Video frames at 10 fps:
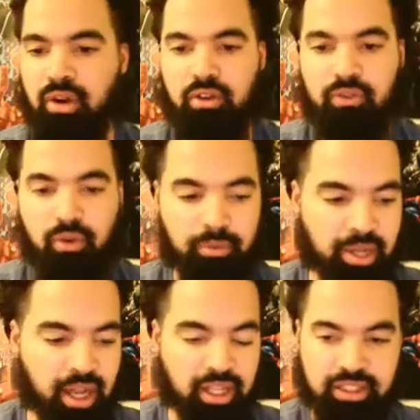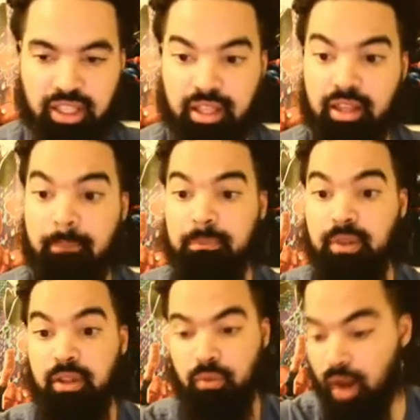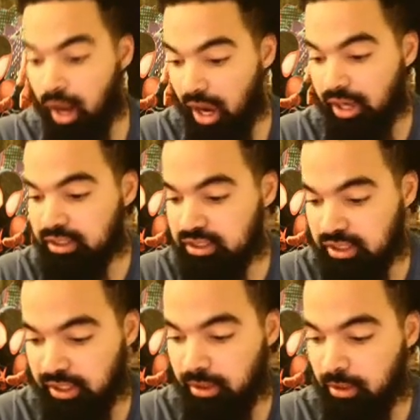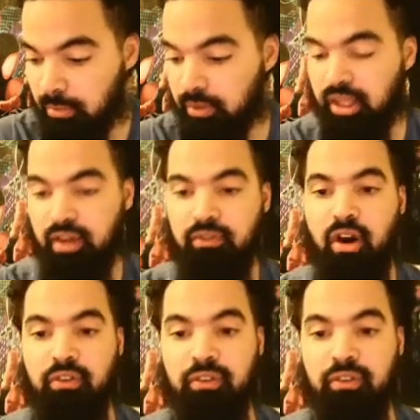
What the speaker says: form content honestly give off